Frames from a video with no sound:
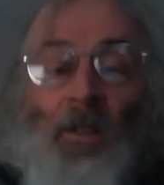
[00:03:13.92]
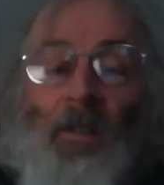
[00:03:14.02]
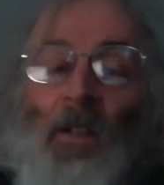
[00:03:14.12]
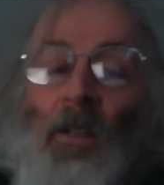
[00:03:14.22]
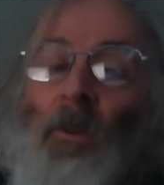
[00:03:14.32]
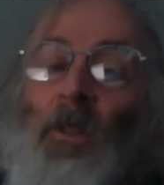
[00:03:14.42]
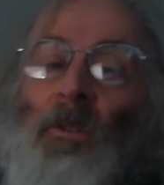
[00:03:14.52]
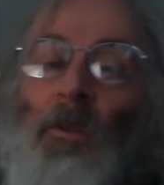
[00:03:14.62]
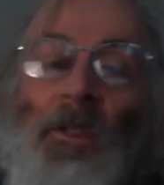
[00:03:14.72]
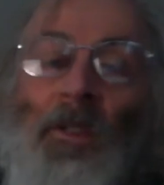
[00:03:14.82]
exactly what the
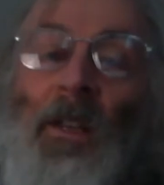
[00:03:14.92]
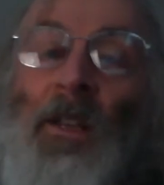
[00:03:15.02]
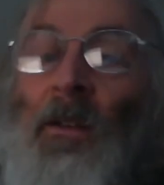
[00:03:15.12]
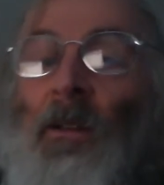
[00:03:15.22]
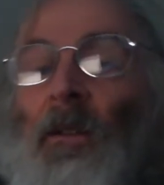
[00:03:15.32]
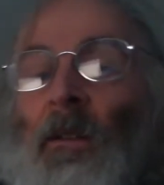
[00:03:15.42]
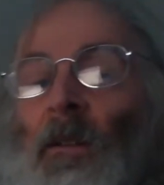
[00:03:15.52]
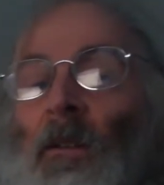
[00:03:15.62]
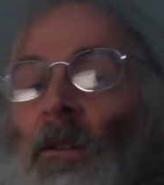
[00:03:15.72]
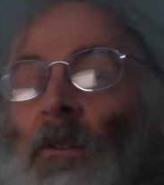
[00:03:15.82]
sources say.
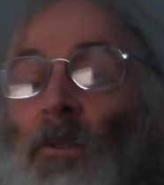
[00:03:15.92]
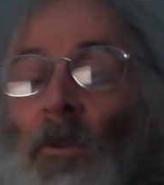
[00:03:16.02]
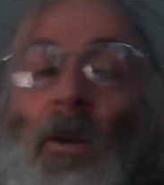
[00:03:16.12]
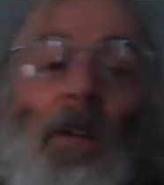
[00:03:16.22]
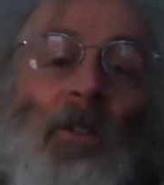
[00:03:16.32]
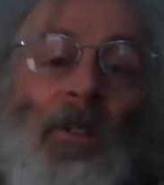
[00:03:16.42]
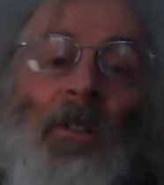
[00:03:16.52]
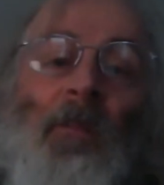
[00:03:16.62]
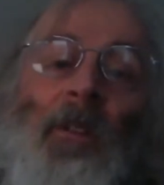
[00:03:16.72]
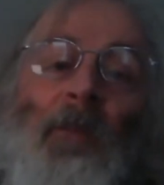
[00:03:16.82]
So I trust
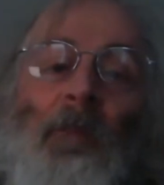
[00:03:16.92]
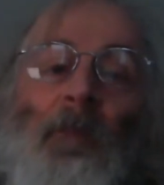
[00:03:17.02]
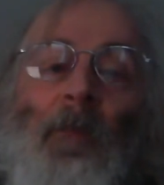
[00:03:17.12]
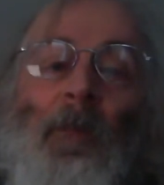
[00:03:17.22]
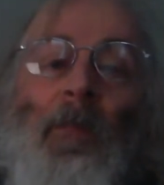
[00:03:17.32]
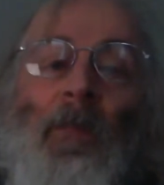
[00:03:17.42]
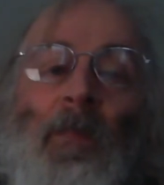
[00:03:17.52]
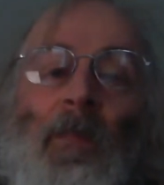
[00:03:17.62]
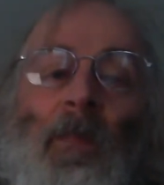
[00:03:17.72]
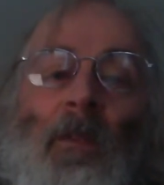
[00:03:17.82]
him.
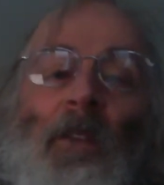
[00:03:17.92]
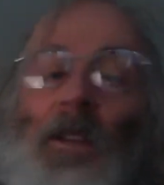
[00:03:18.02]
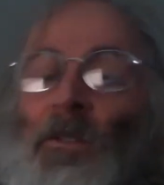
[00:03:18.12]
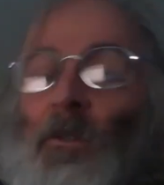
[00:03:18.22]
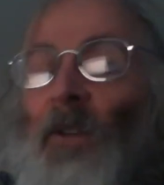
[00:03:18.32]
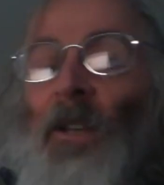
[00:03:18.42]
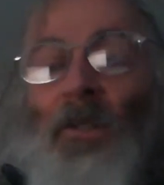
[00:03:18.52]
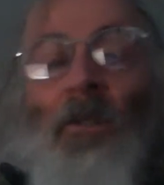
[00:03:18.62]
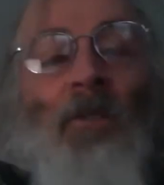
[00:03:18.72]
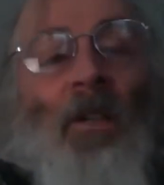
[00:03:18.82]

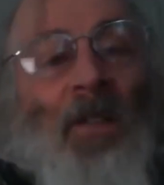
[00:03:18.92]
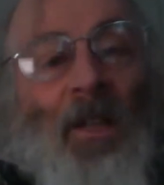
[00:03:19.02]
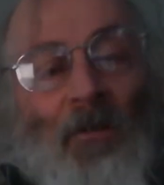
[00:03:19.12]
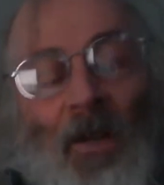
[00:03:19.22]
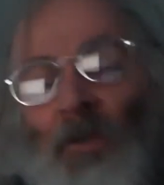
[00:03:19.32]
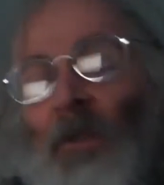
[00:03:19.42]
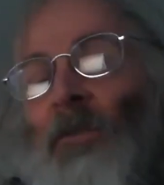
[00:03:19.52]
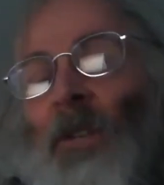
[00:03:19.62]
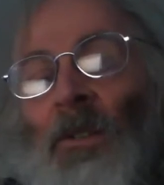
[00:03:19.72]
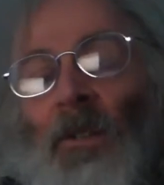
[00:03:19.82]
Rational trust. That's rational
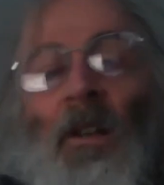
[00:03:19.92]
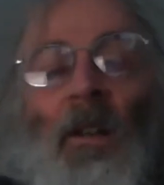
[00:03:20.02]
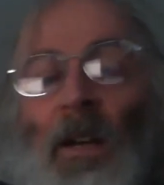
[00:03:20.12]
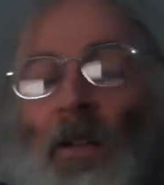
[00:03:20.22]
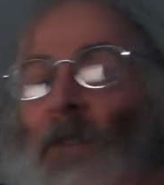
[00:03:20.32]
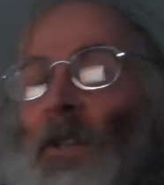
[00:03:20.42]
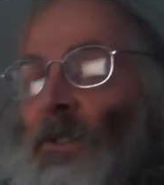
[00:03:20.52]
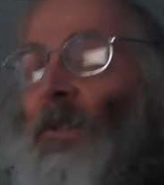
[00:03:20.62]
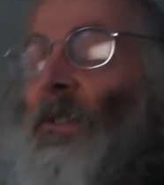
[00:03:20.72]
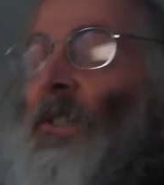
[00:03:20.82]
trust and
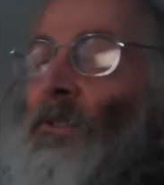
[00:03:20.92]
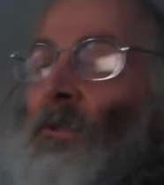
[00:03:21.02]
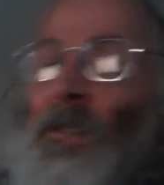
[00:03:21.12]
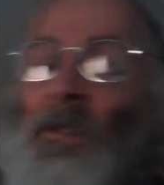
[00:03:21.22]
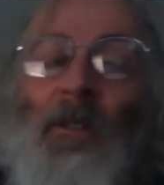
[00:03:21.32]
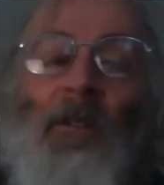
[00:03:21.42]
rational distrust.